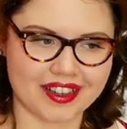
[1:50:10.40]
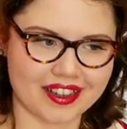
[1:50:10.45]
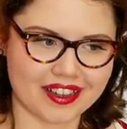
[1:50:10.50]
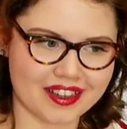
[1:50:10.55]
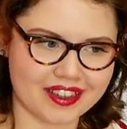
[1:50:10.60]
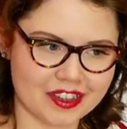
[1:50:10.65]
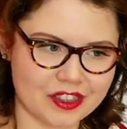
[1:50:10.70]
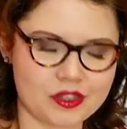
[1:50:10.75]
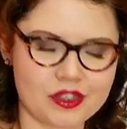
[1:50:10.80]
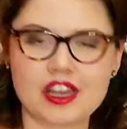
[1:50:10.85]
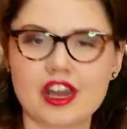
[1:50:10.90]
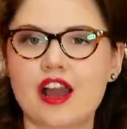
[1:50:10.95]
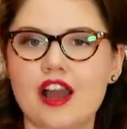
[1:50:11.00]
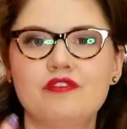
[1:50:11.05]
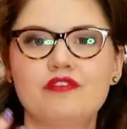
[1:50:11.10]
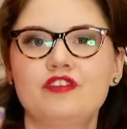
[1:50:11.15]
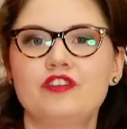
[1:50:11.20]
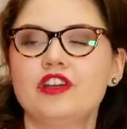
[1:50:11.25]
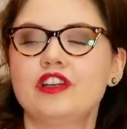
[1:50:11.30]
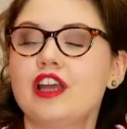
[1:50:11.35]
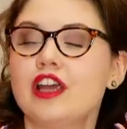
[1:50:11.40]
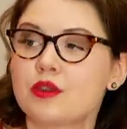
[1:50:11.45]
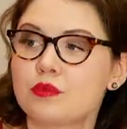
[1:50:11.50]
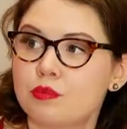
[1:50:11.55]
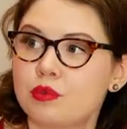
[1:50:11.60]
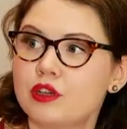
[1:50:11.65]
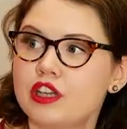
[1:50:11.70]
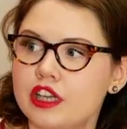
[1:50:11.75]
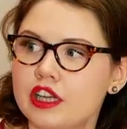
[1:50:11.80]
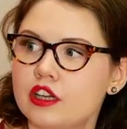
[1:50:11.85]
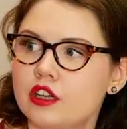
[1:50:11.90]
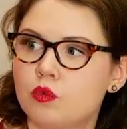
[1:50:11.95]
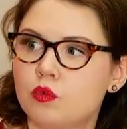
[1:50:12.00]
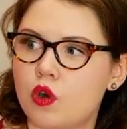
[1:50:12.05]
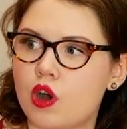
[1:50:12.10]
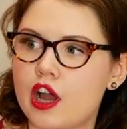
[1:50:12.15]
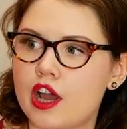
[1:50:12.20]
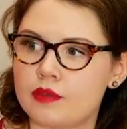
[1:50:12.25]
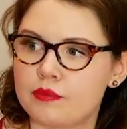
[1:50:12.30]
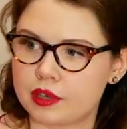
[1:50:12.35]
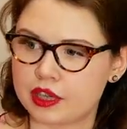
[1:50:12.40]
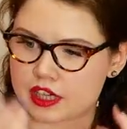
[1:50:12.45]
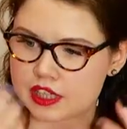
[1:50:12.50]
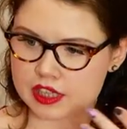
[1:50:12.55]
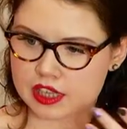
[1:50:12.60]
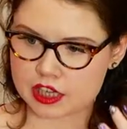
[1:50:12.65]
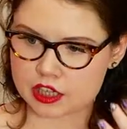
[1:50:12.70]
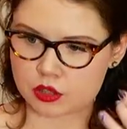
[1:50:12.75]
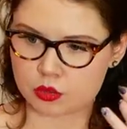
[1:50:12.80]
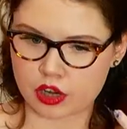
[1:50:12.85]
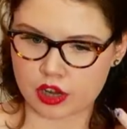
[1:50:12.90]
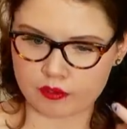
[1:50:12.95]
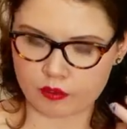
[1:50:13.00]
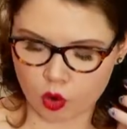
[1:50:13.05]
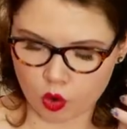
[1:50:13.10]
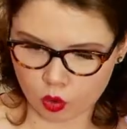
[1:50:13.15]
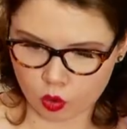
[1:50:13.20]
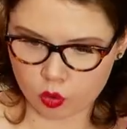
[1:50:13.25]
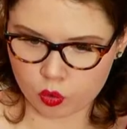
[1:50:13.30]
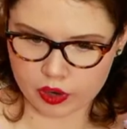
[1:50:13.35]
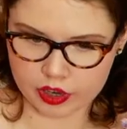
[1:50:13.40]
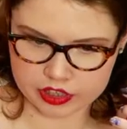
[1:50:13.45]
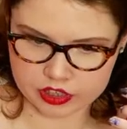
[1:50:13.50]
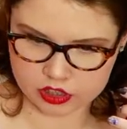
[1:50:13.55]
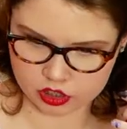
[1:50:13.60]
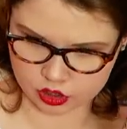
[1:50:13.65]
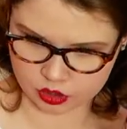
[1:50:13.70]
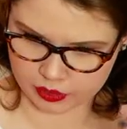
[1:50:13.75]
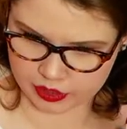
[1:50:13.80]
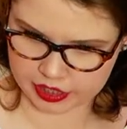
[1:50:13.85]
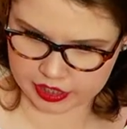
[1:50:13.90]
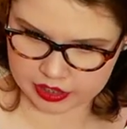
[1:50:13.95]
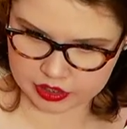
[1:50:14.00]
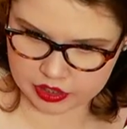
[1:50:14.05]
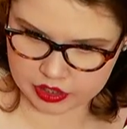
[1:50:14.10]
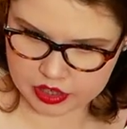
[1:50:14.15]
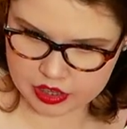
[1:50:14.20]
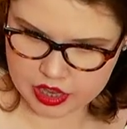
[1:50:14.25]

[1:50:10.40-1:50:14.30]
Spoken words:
You see, I feel like putting in a wire because that's what I'm always doing,